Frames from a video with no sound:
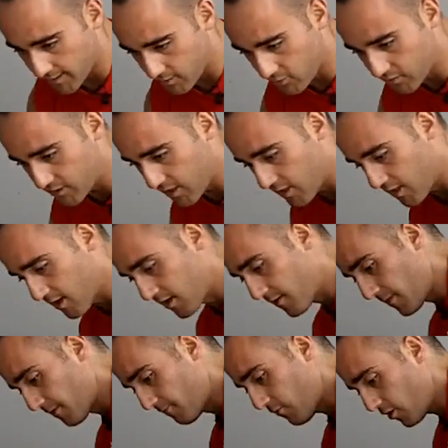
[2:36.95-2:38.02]
So see,
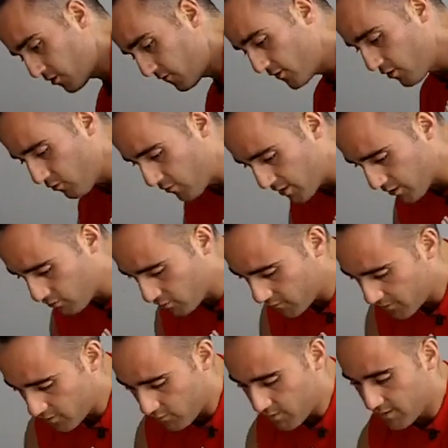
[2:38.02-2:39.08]
what we don't want to do is
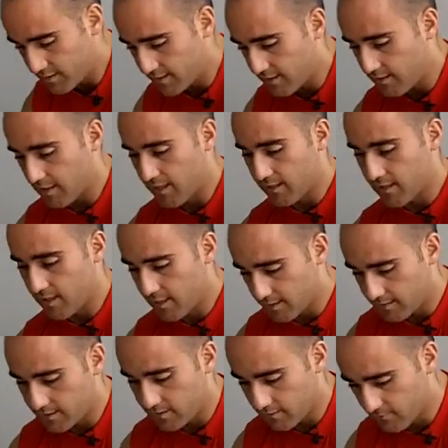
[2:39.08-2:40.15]
we don't want to sit like
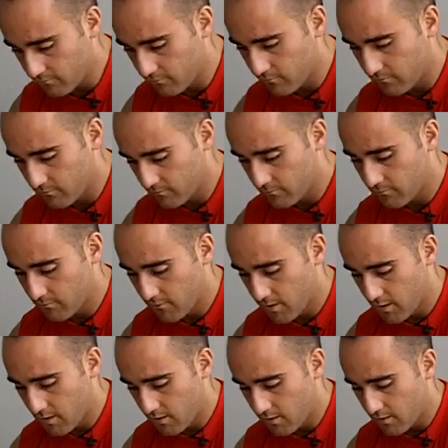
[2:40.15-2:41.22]
this,
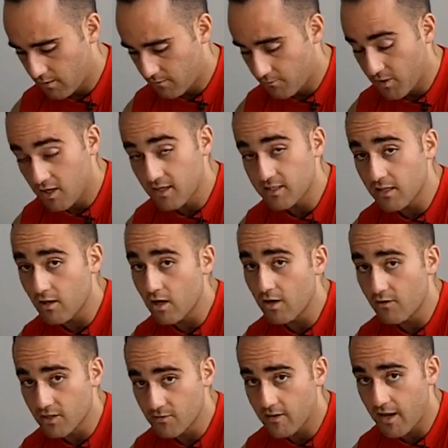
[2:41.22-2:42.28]
because a lot
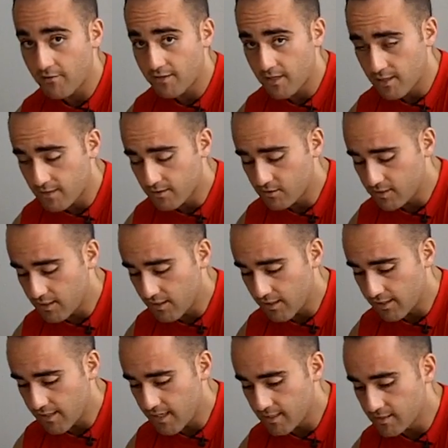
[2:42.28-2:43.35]
of us, we have tendency to sit
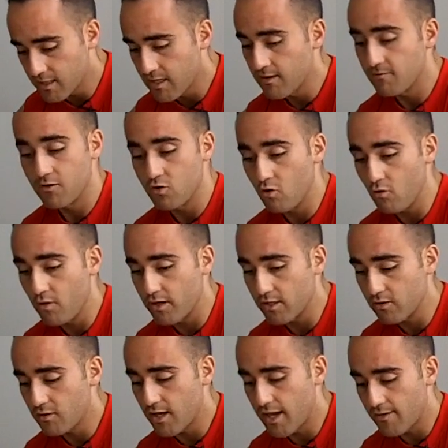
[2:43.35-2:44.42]
like this. We don't want
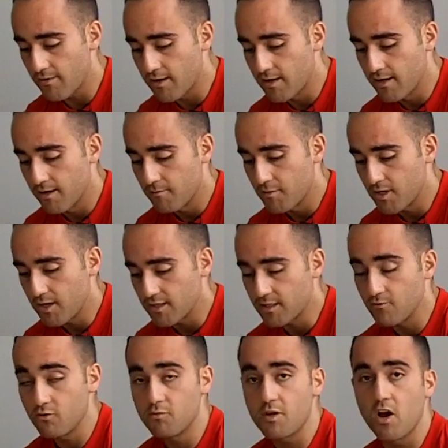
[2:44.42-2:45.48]
to do that, because
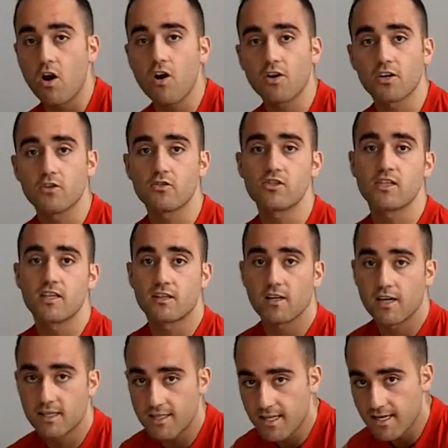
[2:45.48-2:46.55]
it would be harder to sit
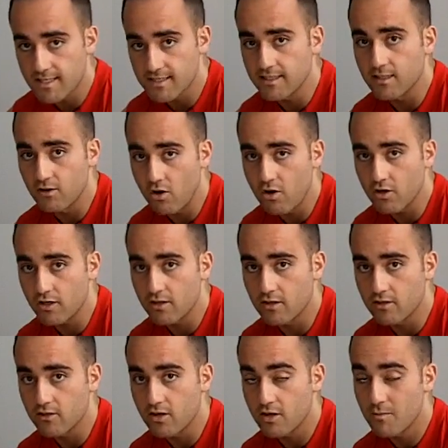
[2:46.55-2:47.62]
like this in
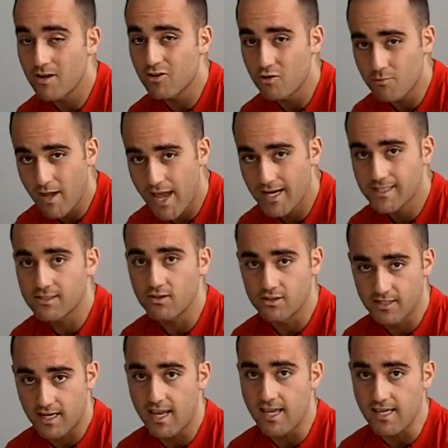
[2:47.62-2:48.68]
longer term and your back
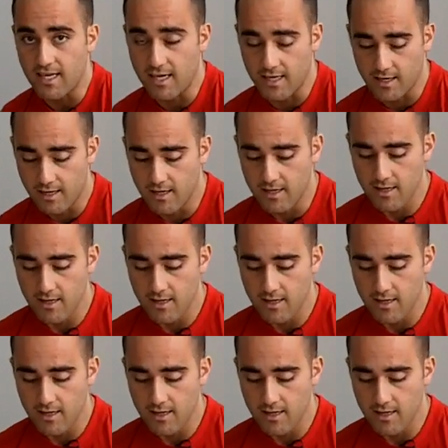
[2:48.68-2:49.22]
starts aching.